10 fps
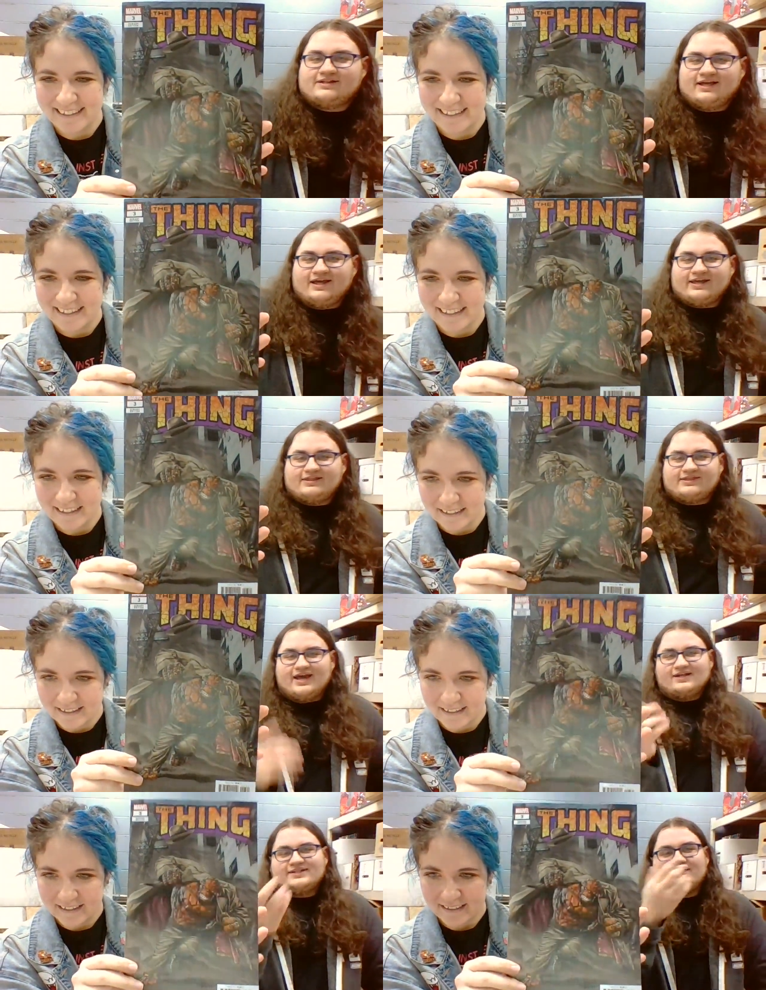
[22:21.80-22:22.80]
Speaker 1: that like
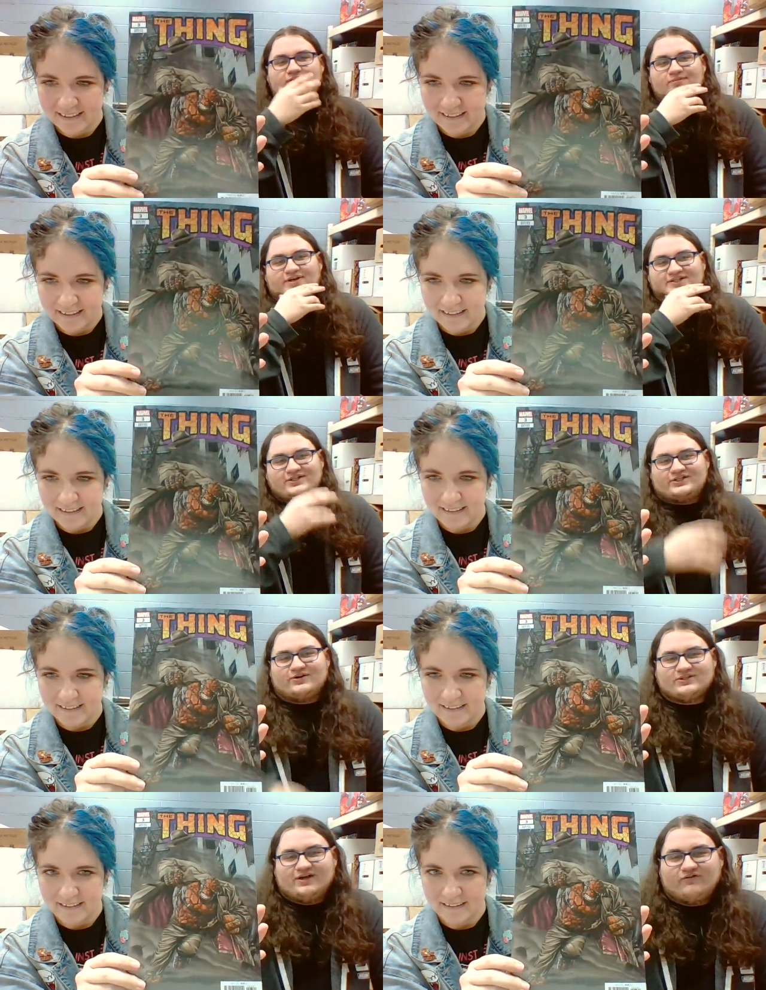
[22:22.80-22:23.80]
that's a good one because it
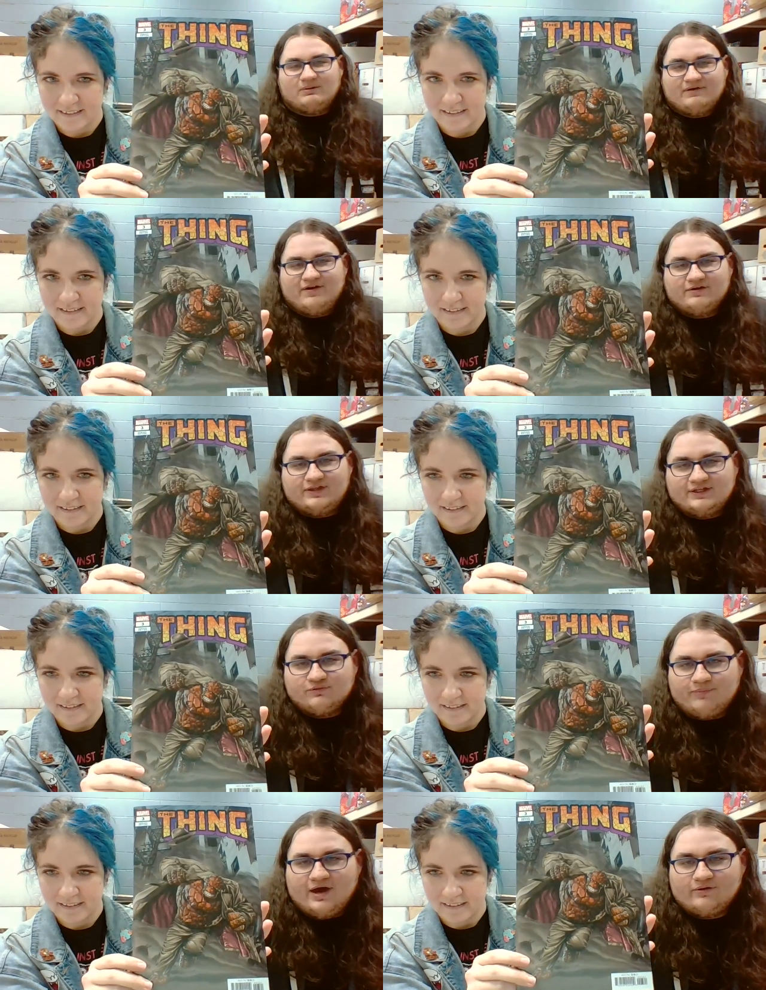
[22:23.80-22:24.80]
shows off one of my favorite things
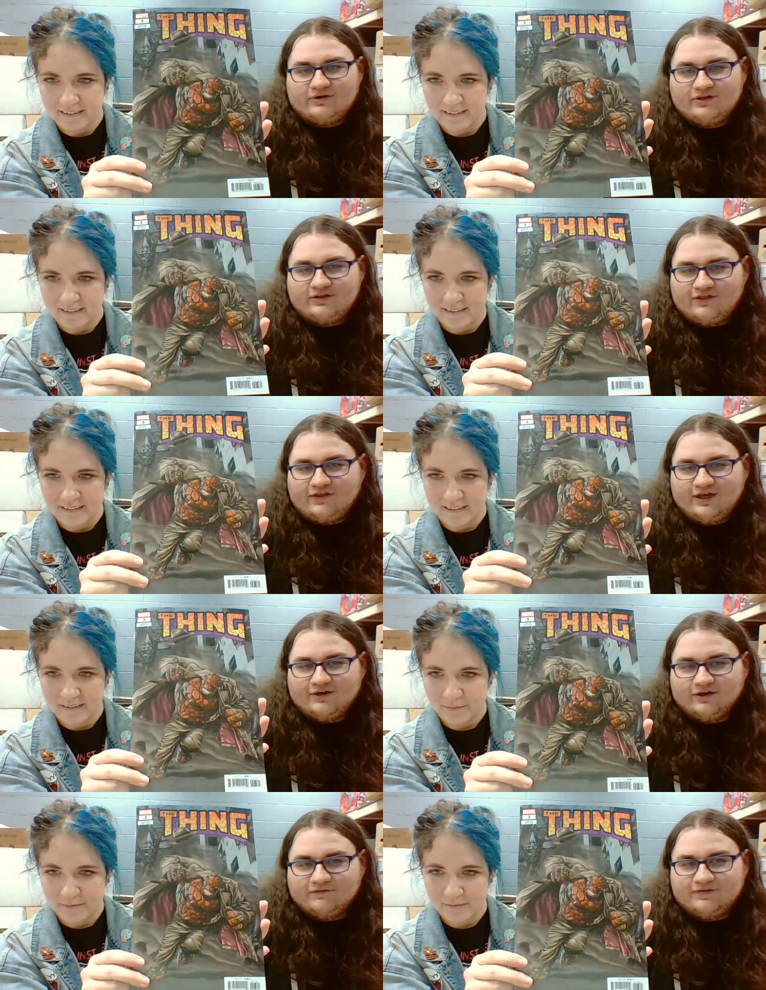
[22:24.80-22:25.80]
about the thing
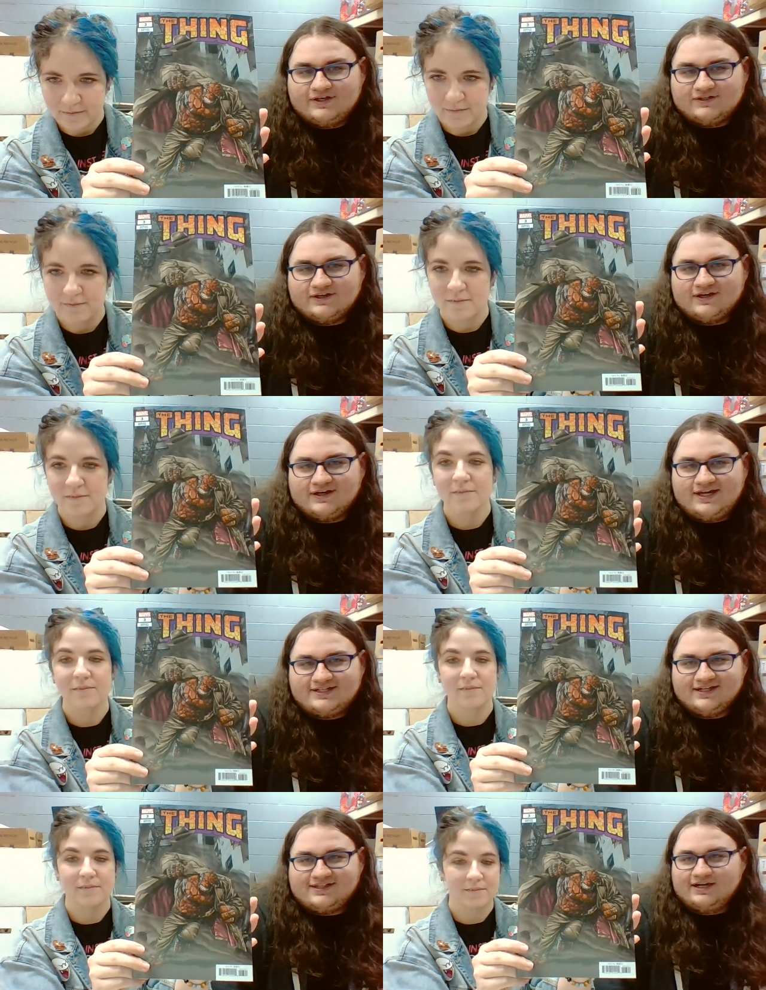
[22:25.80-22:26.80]
of his uh he's
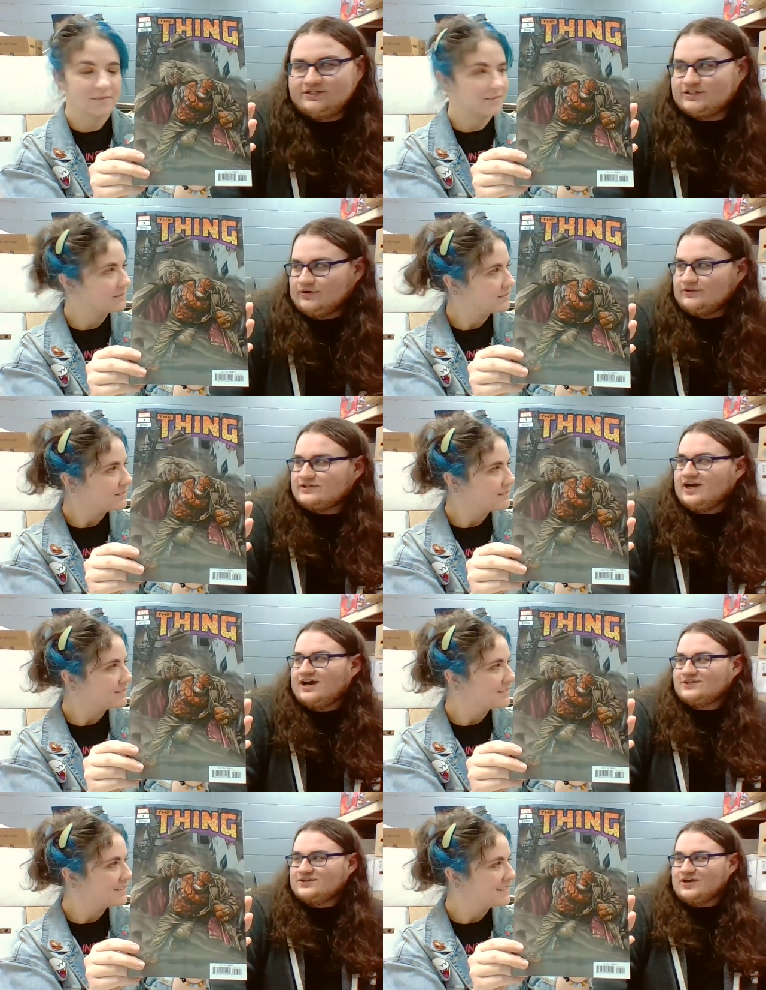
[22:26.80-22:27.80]
got the ninja turtle
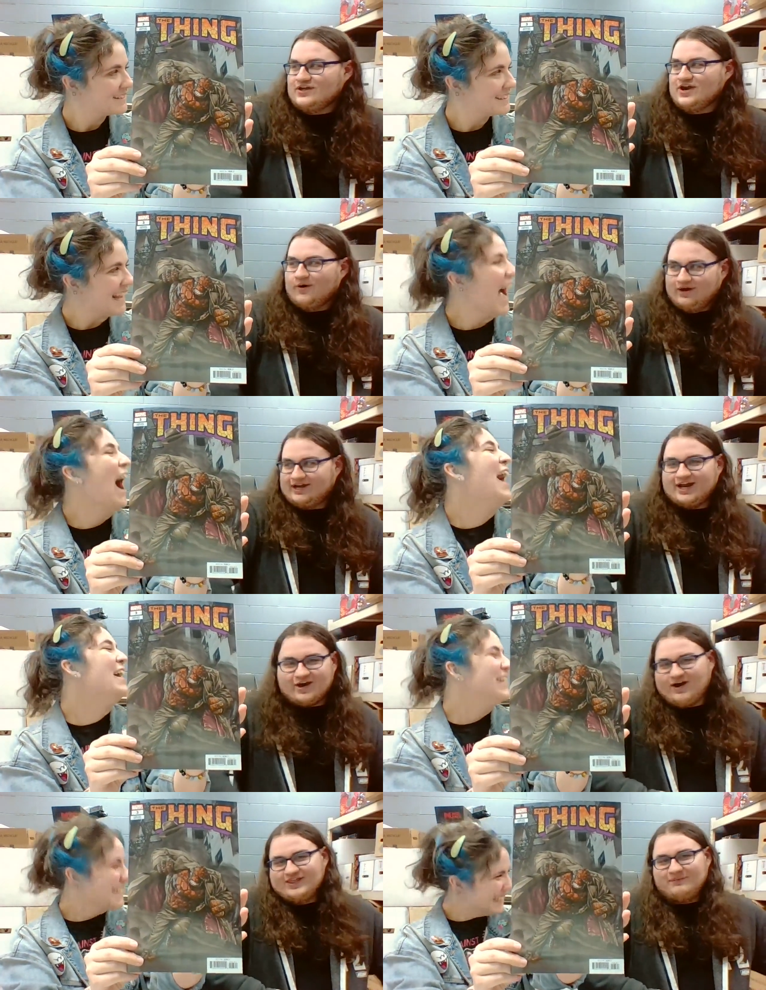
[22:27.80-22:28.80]
disguise you know when i, oh. I go
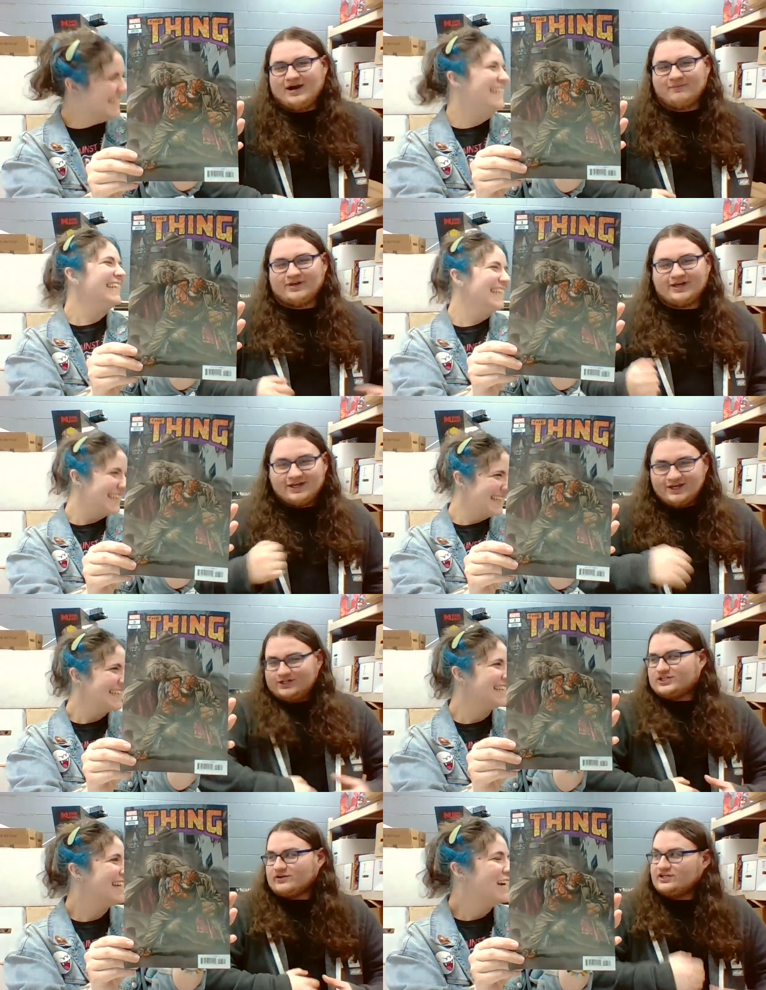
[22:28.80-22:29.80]
out in oh! the public
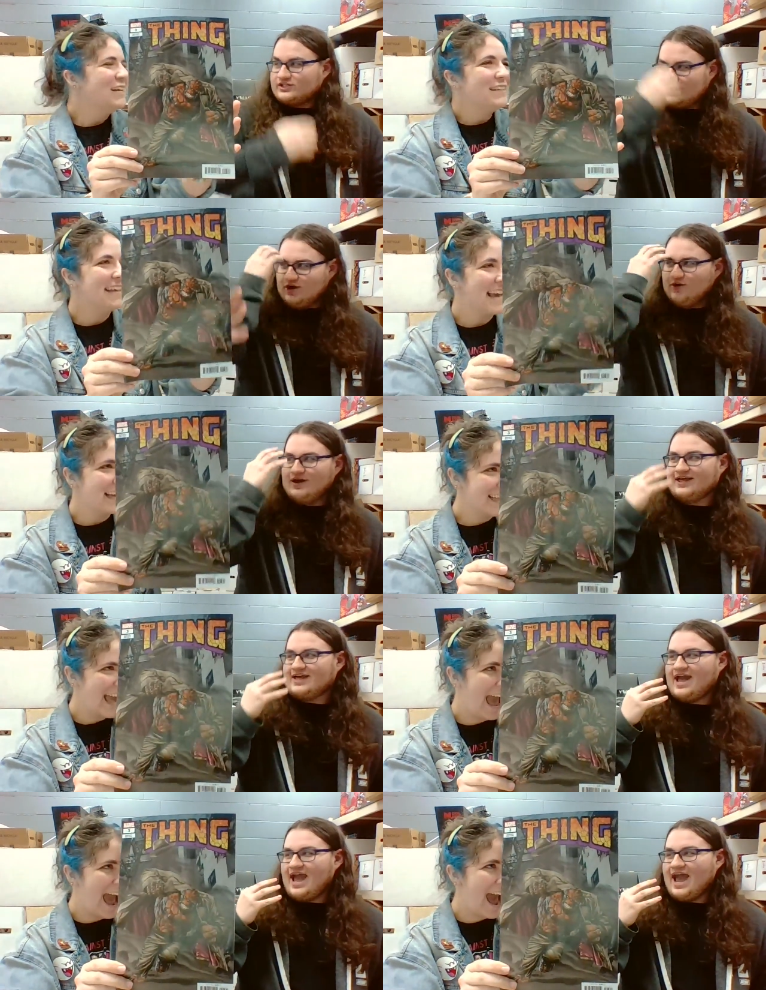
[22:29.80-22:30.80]
trench coat and like a
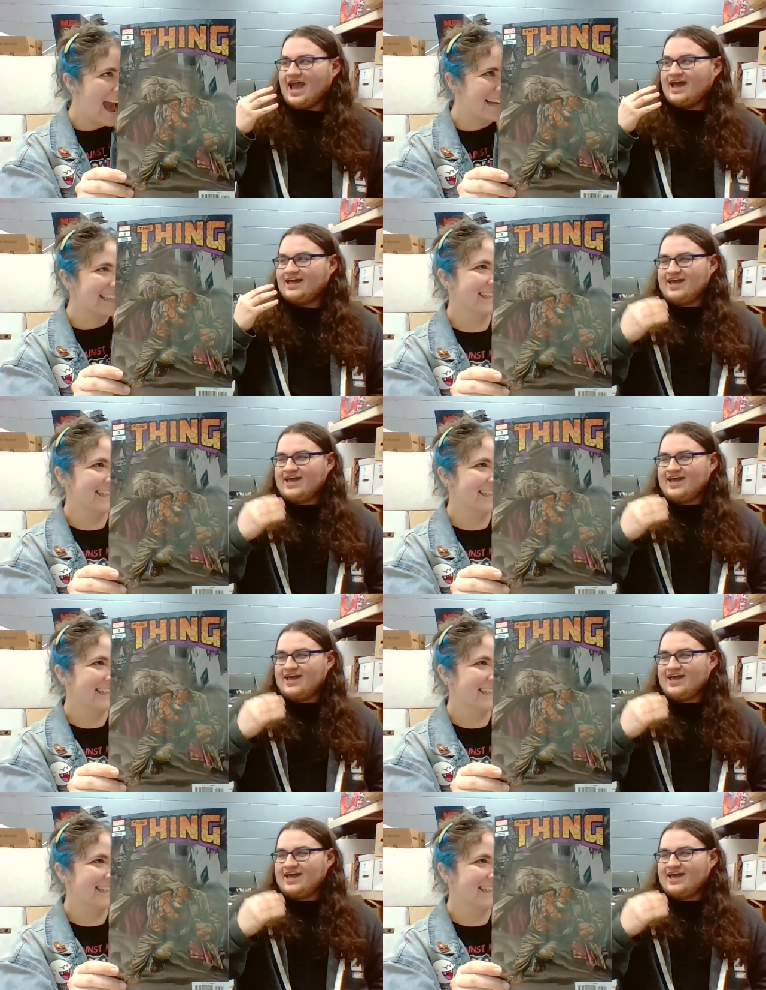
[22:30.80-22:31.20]
hat,